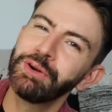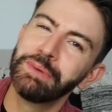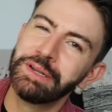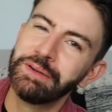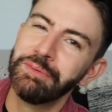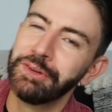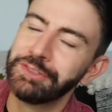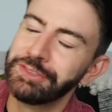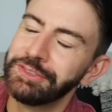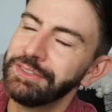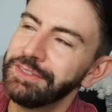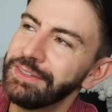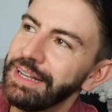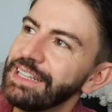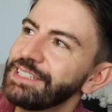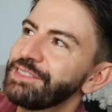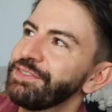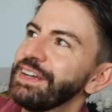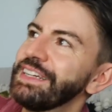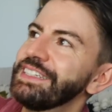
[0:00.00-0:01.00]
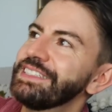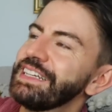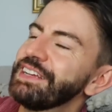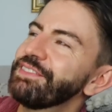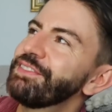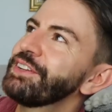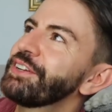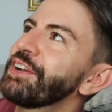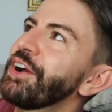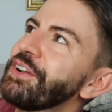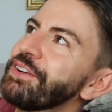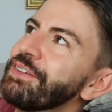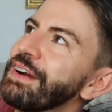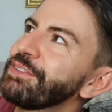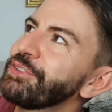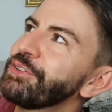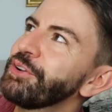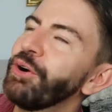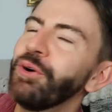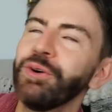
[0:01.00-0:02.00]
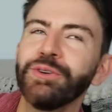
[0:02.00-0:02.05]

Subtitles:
Probably wasn't, let's face it, if you're going around on a